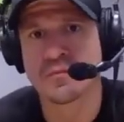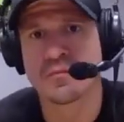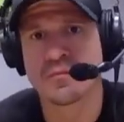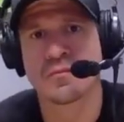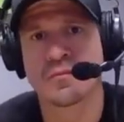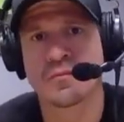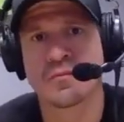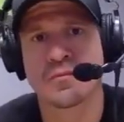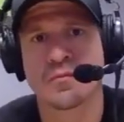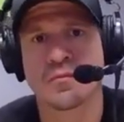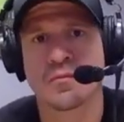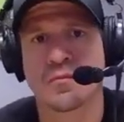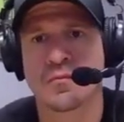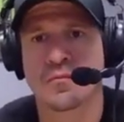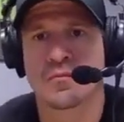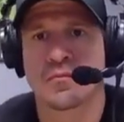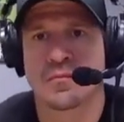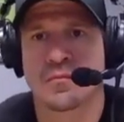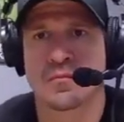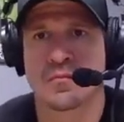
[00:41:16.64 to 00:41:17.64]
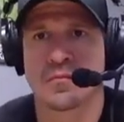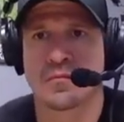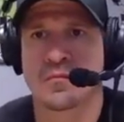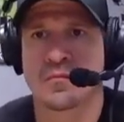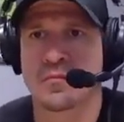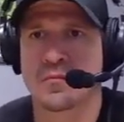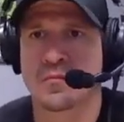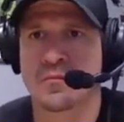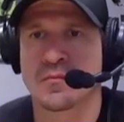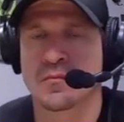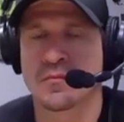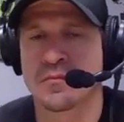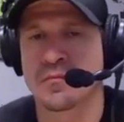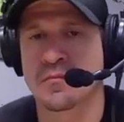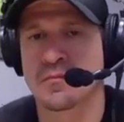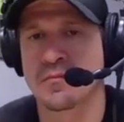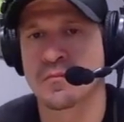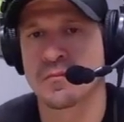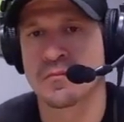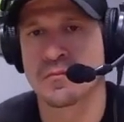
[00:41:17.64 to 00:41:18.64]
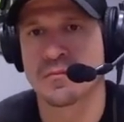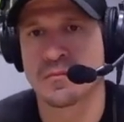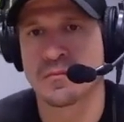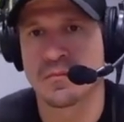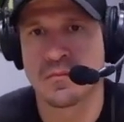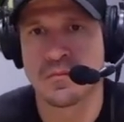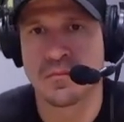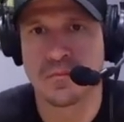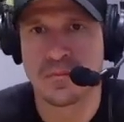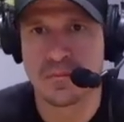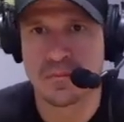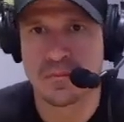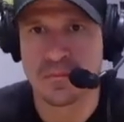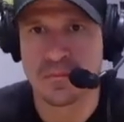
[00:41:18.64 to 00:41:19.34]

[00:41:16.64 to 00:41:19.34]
(not speaking)